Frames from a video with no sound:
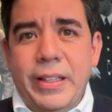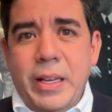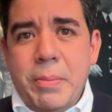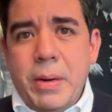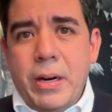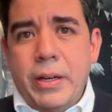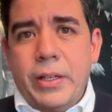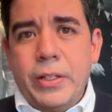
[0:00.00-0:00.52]
the
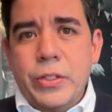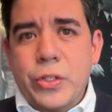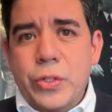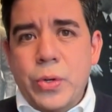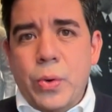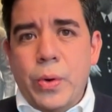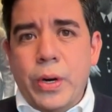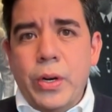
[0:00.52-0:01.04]
American
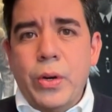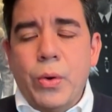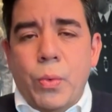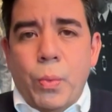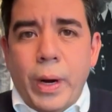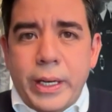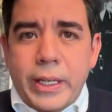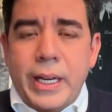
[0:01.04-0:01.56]
story,
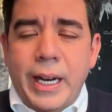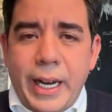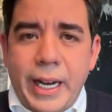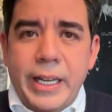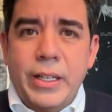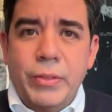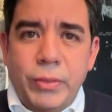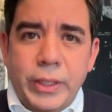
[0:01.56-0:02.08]
what
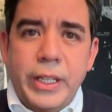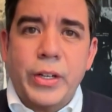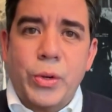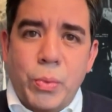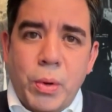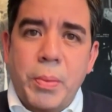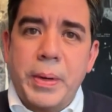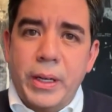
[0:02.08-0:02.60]
kind of leader
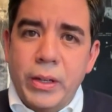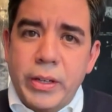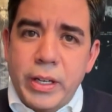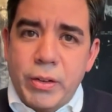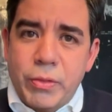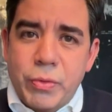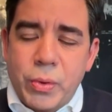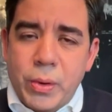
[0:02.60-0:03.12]
were we
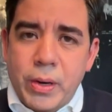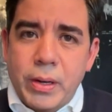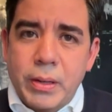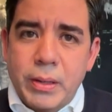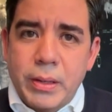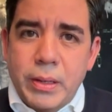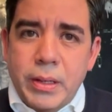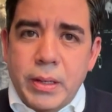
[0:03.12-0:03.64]
looking for?
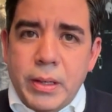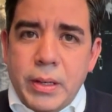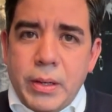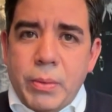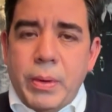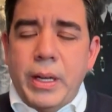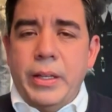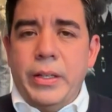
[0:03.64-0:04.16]

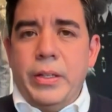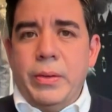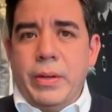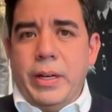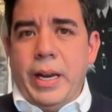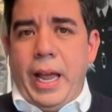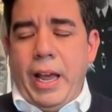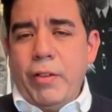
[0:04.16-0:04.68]
Well,
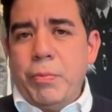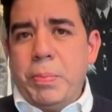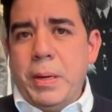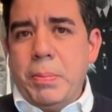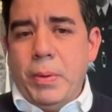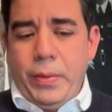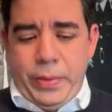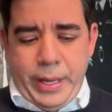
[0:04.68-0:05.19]
you'd have
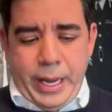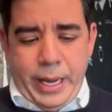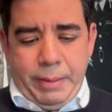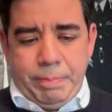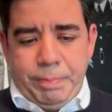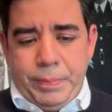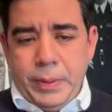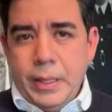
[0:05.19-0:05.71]
people
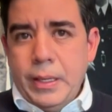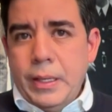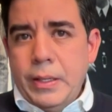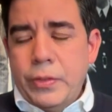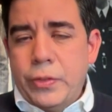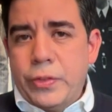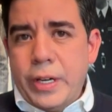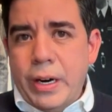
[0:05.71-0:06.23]
that
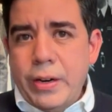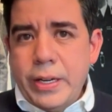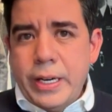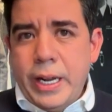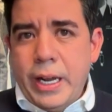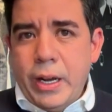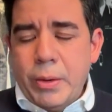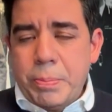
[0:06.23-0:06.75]
started
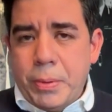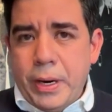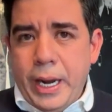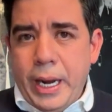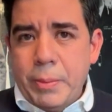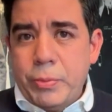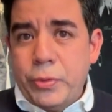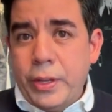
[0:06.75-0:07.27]
out
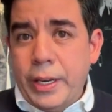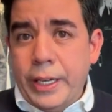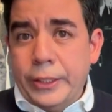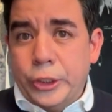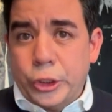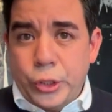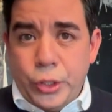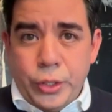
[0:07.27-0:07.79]
perhaps in a
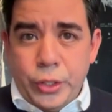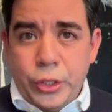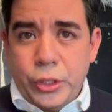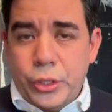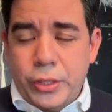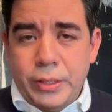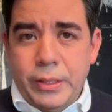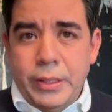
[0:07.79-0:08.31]

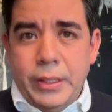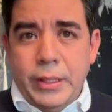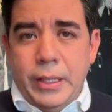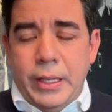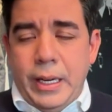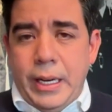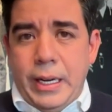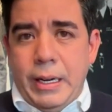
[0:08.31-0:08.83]
church,
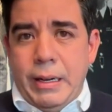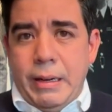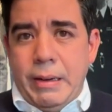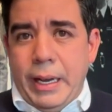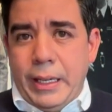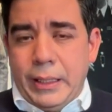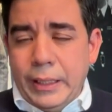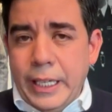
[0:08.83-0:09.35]
uh,
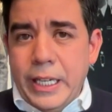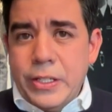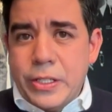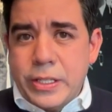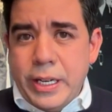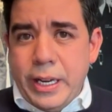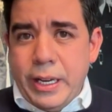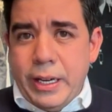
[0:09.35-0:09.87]
at
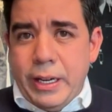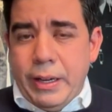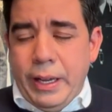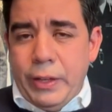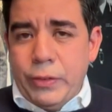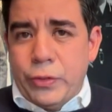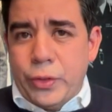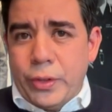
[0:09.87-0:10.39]
least uh,
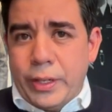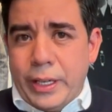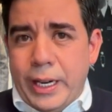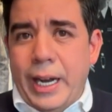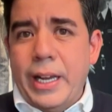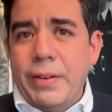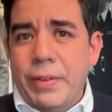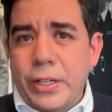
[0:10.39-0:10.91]
a certain
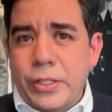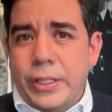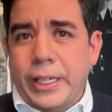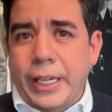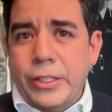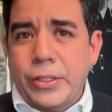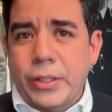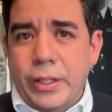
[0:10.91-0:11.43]
kind of
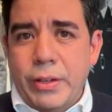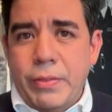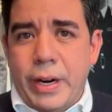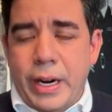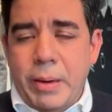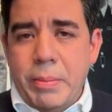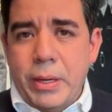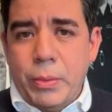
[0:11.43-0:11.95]
educational
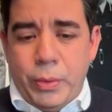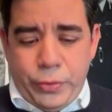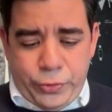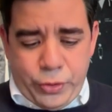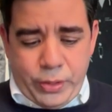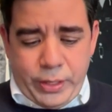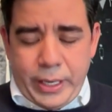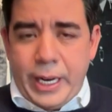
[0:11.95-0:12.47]
environment with
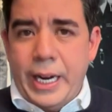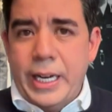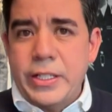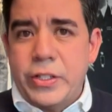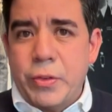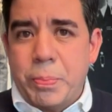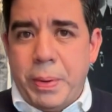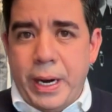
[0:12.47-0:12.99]
certain
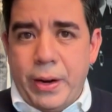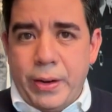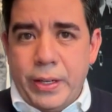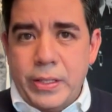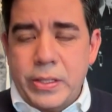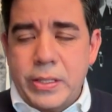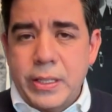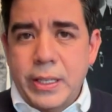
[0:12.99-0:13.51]
kinds of
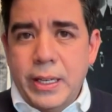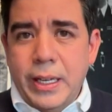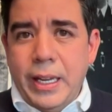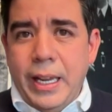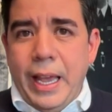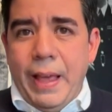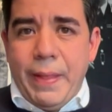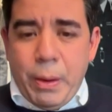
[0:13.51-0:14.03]
parents.
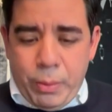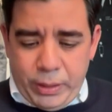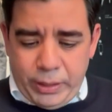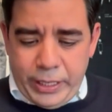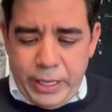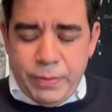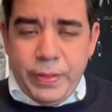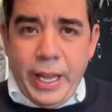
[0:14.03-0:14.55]
Mm-hmm. And they would
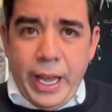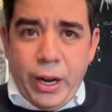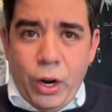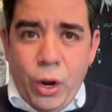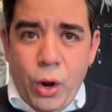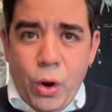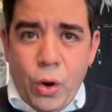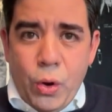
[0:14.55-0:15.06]
leave that
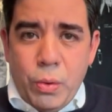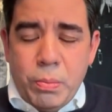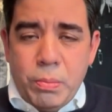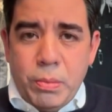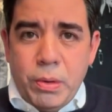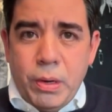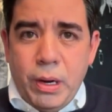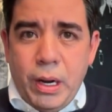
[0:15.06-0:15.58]

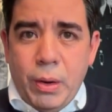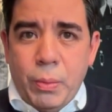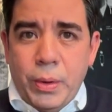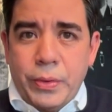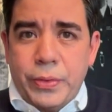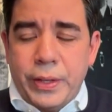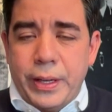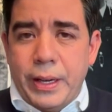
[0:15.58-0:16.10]
home uh,
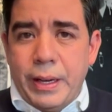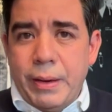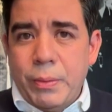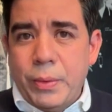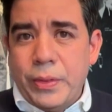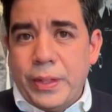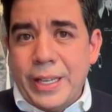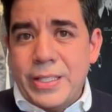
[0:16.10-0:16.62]
with, a,
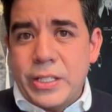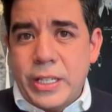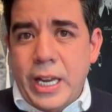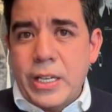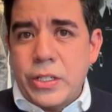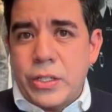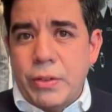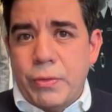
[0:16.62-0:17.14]
with a
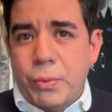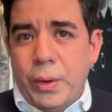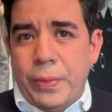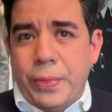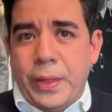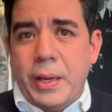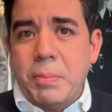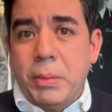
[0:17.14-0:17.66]
sense of
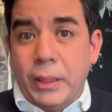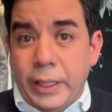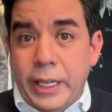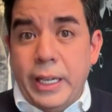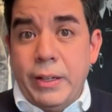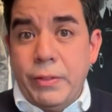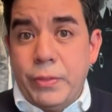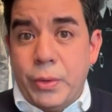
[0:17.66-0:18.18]
what they
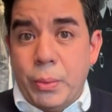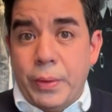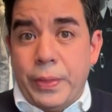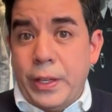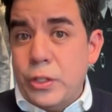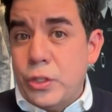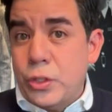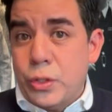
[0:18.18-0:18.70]
believed or what
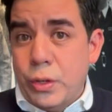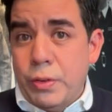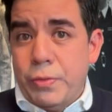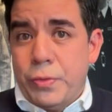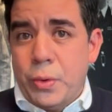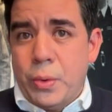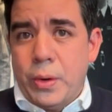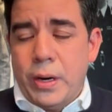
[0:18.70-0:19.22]
they stood
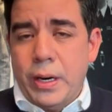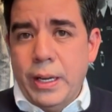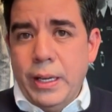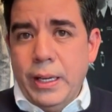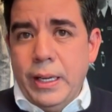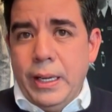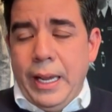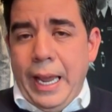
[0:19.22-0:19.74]
for.
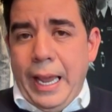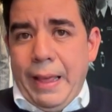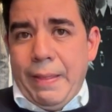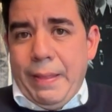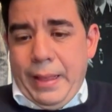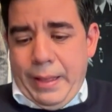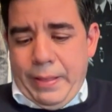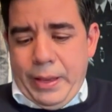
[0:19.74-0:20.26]

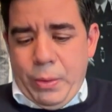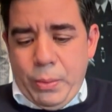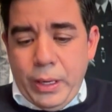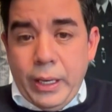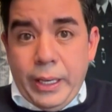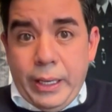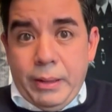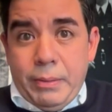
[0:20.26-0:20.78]
And, and they
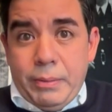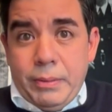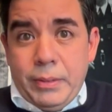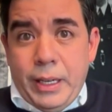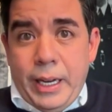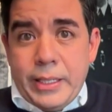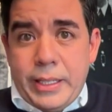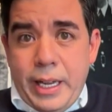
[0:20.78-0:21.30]
really
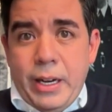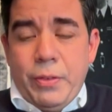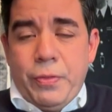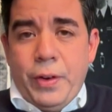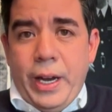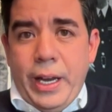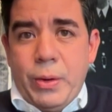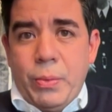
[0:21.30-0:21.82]

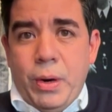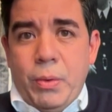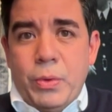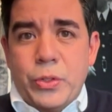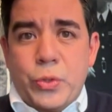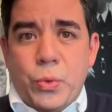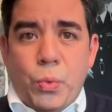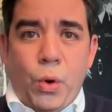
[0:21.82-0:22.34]
identified what
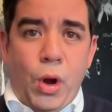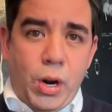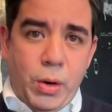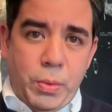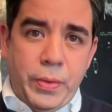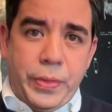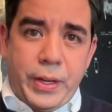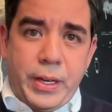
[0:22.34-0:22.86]
was
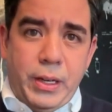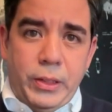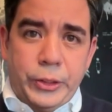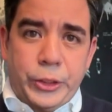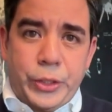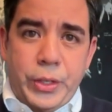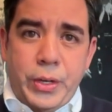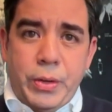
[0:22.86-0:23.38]
wrong with the
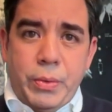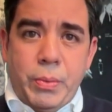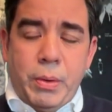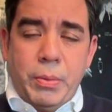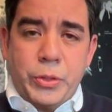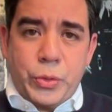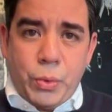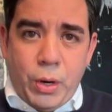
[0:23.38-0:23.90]
culture,
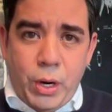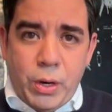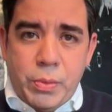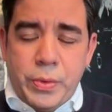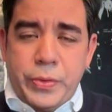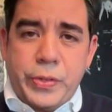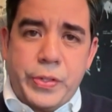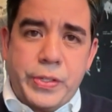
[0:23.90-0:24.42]
what was
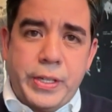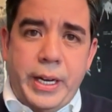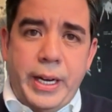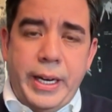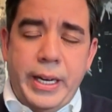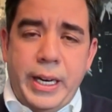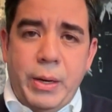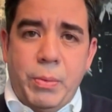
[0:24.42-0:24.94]
wrong with
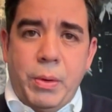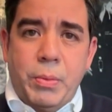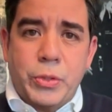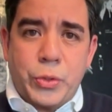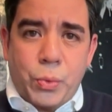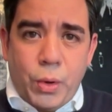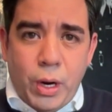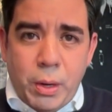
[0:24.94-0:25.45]
society, what
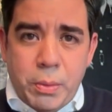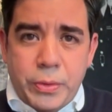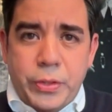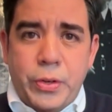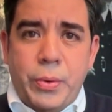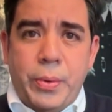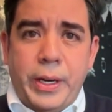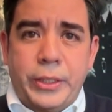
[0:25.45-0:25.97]
was wrong with
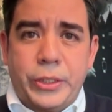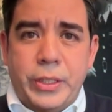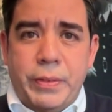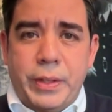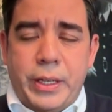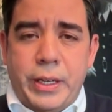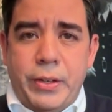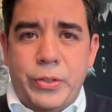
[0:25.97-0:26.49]
the direction
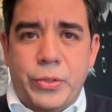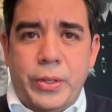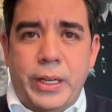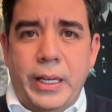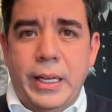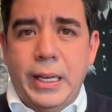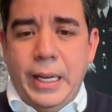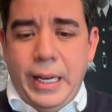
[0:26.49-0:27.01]
of the
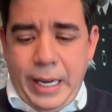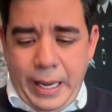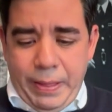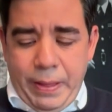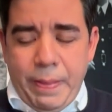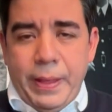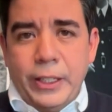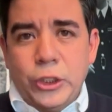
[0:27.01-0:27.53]
country.
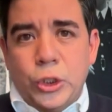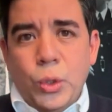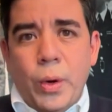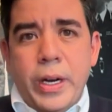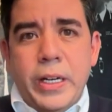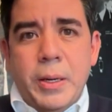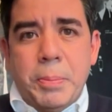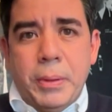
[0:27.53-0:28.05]
And then they
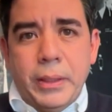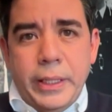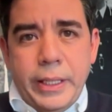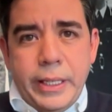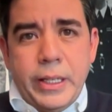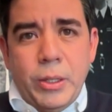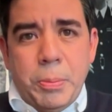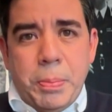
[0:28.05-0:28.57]
joined a
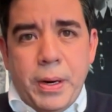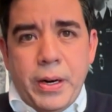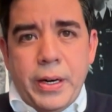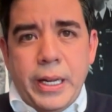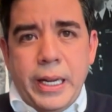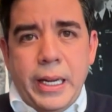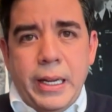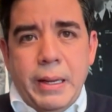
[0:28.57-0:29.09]
political
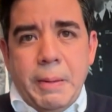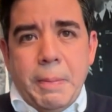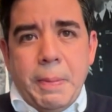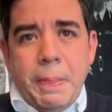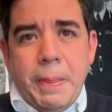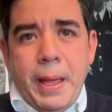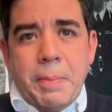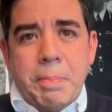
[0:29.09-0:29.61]
party
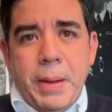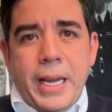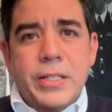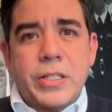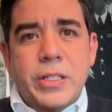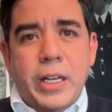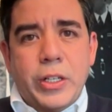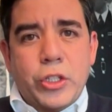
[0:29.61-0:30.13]
that
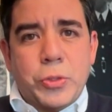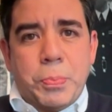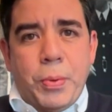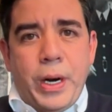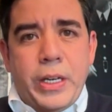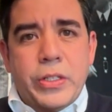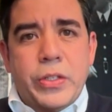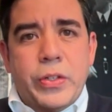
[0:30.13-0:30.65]
best
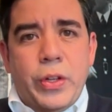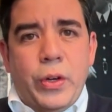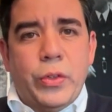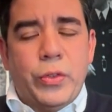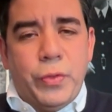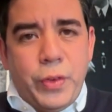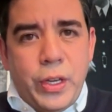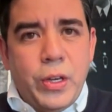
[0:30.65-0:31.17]
express
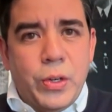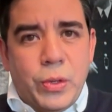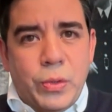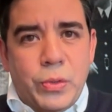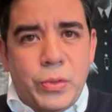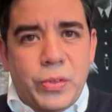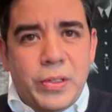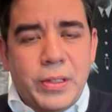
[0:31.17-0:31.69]
those
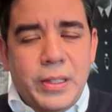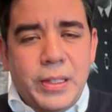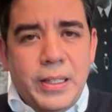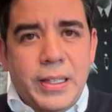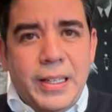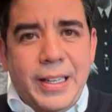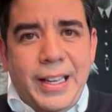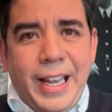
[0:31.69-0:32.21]
views.
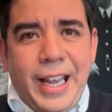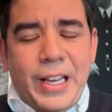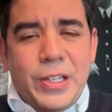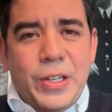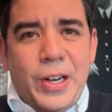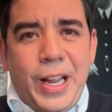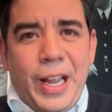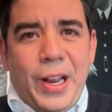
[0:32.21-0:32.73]

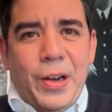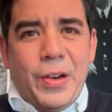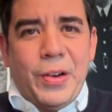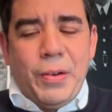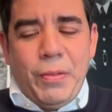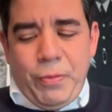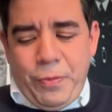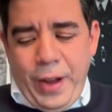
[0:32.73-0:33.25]
And,
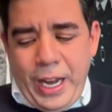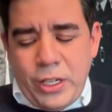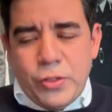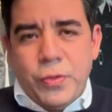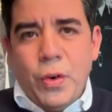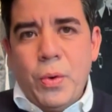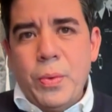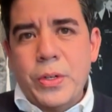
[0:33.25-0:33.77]
and
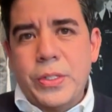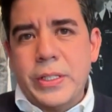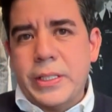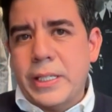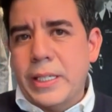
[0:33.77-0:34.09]
fast forward to